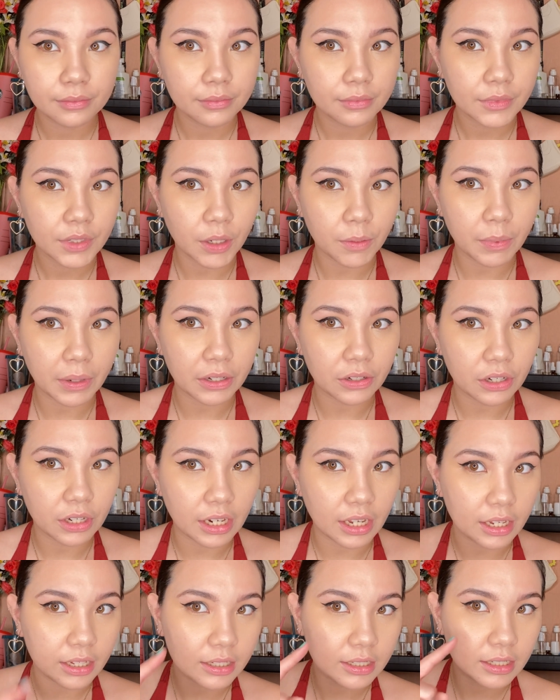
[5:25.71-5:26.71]
Compared to
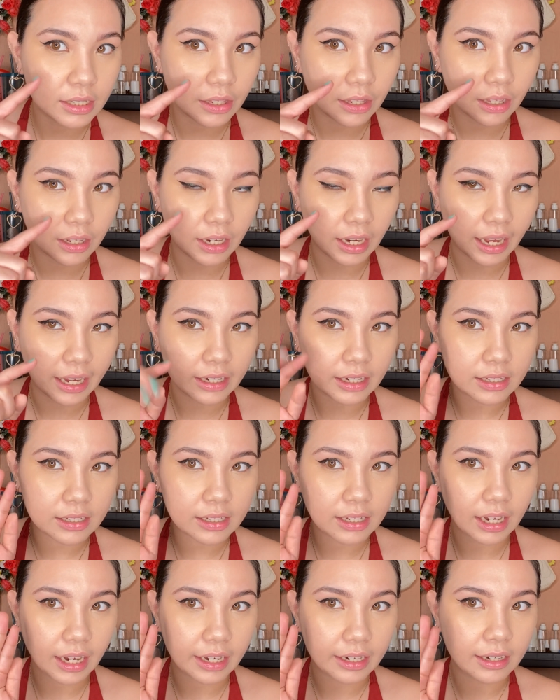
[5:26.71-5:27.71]
this, the line is
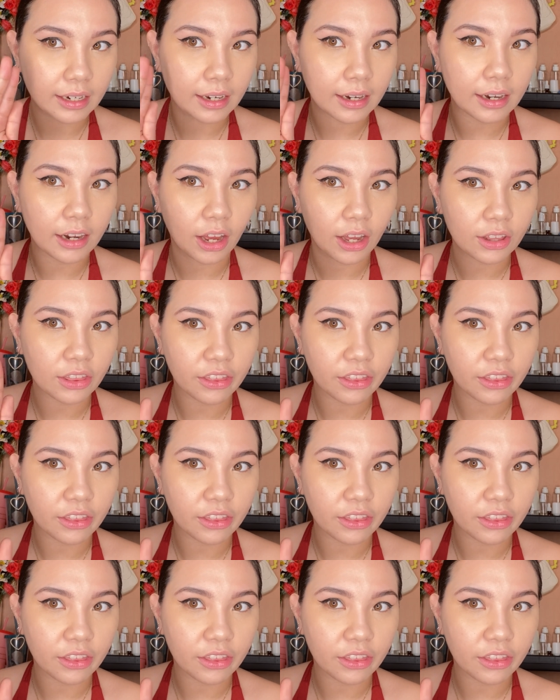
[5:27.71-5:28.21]
kind of not